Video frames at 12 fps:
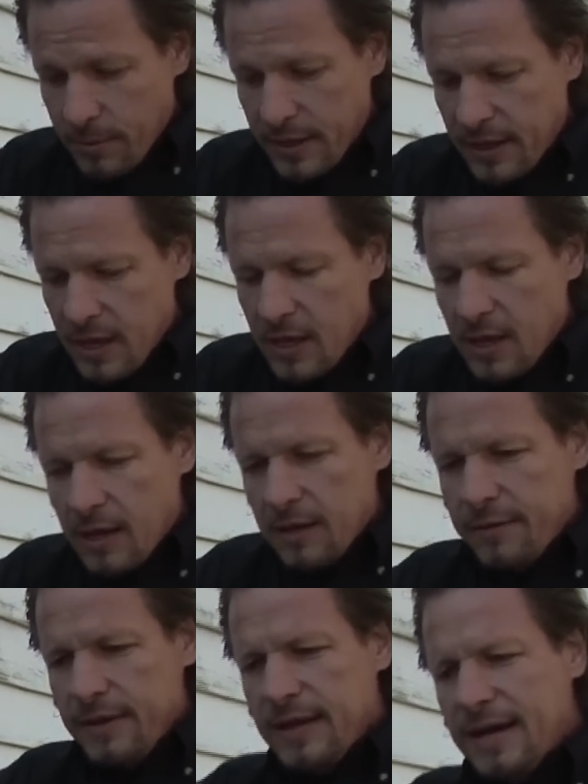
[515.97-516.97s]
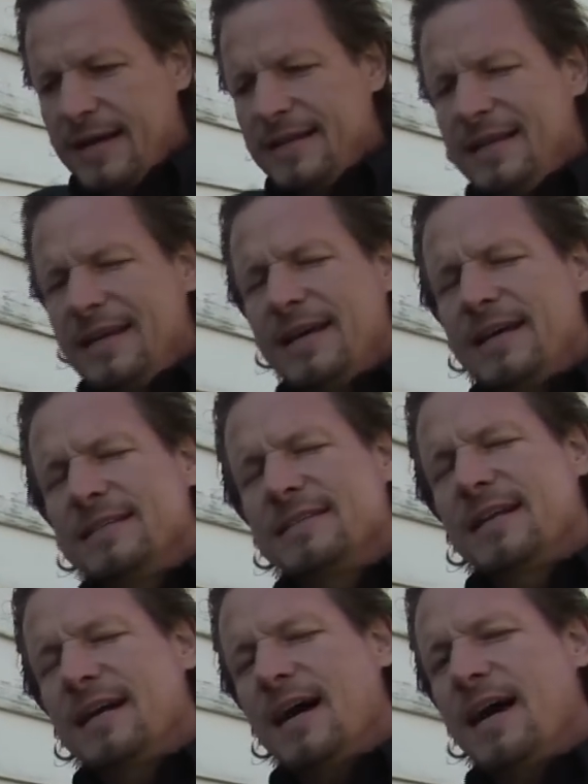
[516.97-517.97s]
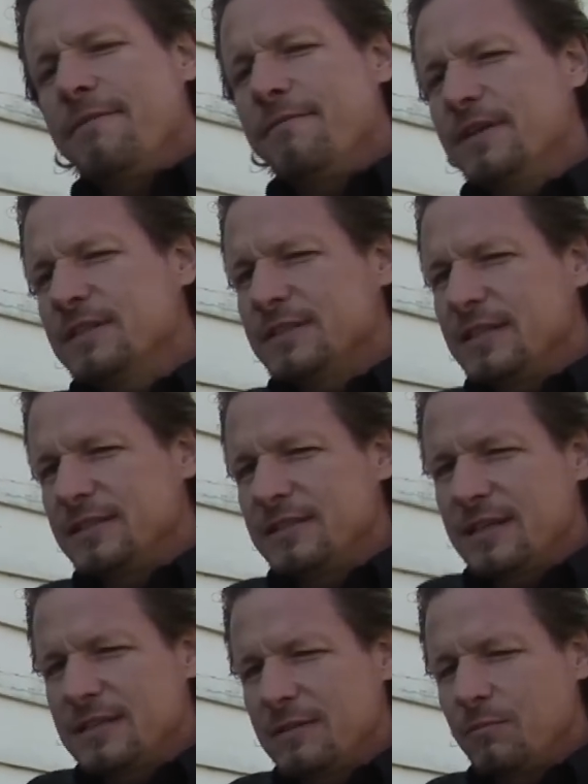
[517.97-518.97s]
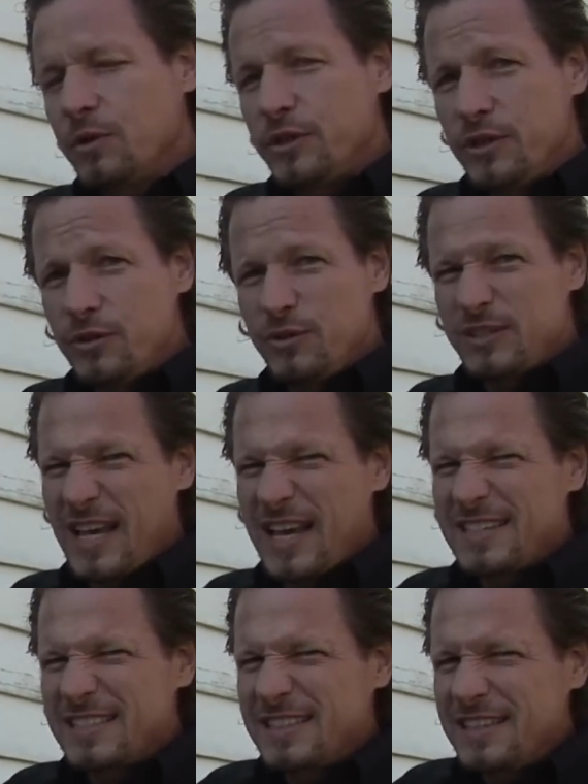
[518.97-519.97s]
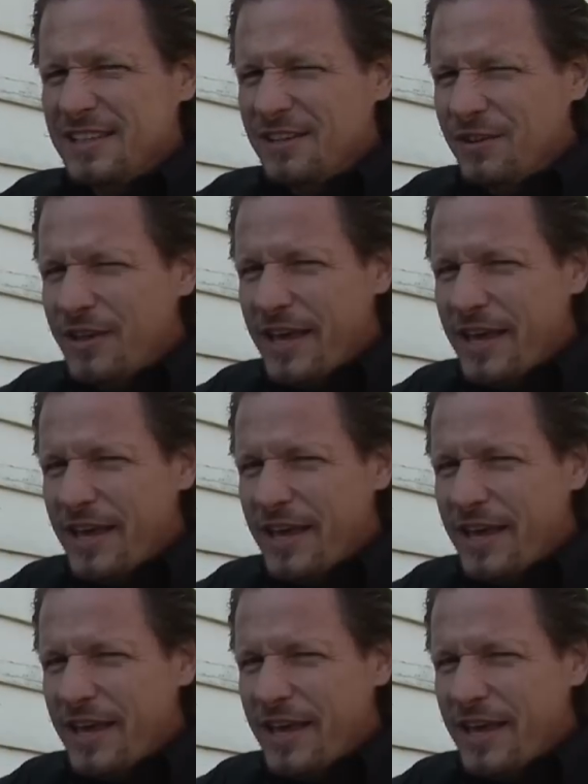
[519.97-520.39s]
But the idea is that a high efficiency system will use as little